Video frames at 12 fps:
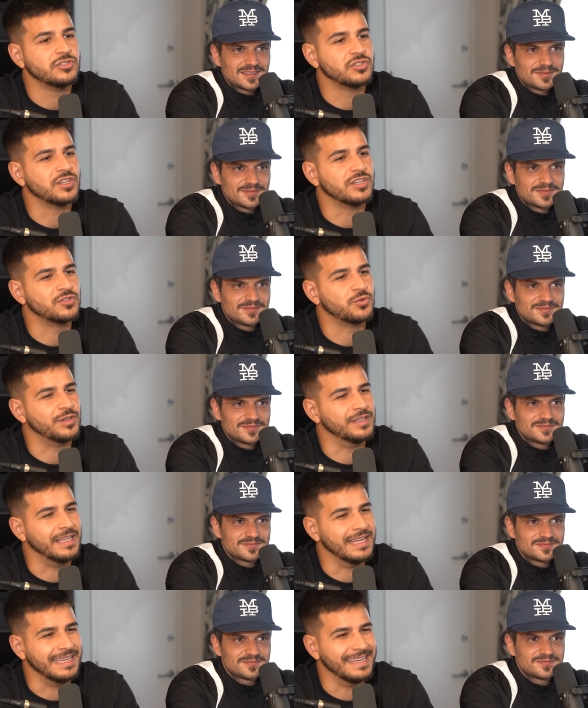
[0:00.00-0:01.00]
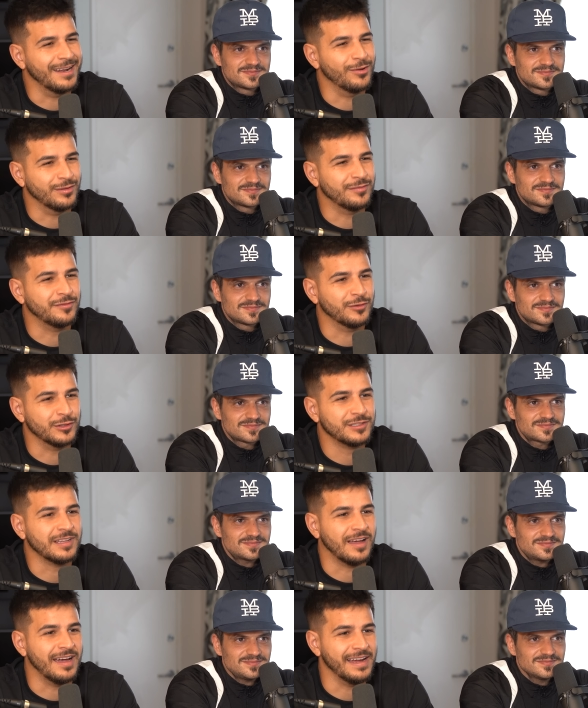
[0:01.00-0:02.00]
Speaker 1: Just like sort of letting it out the
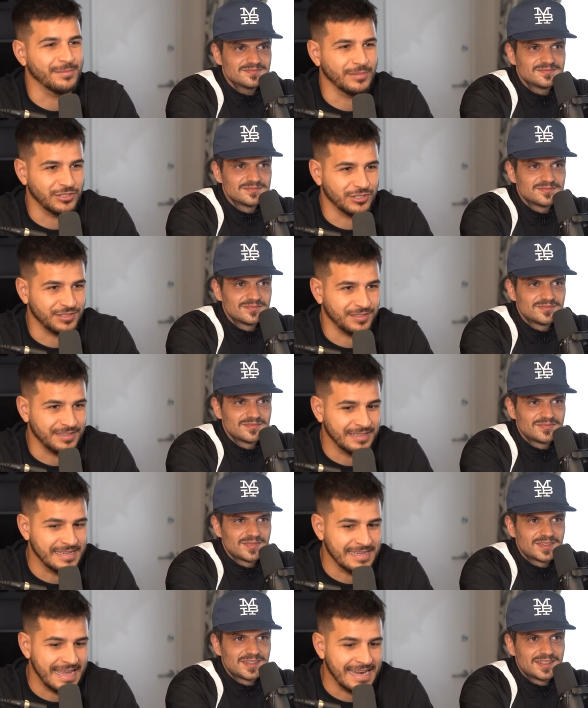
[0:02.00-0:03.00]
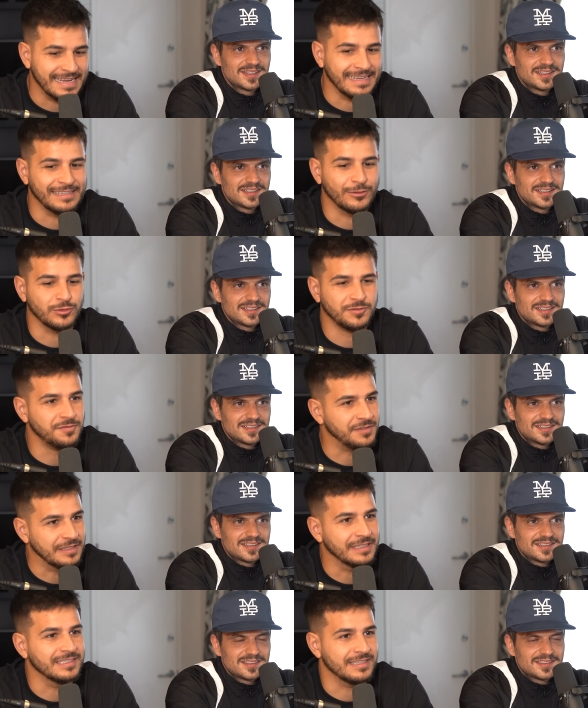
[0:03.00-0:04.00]
first time and just getting those
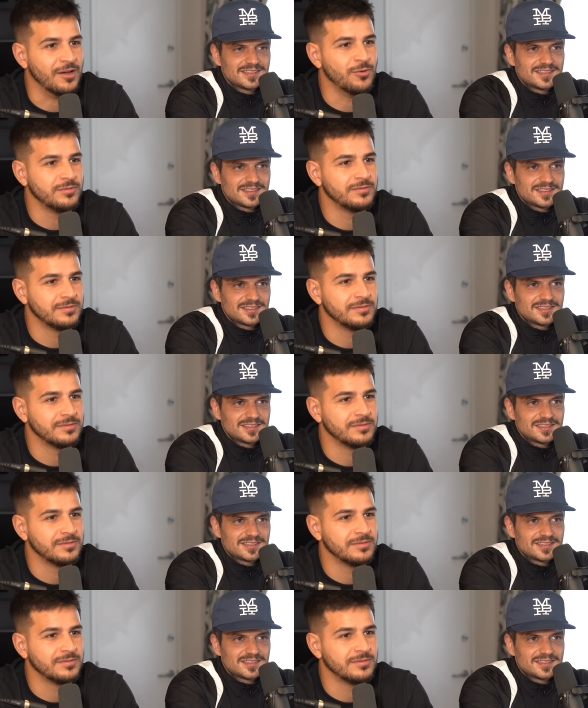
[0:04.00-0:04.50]
feelings out.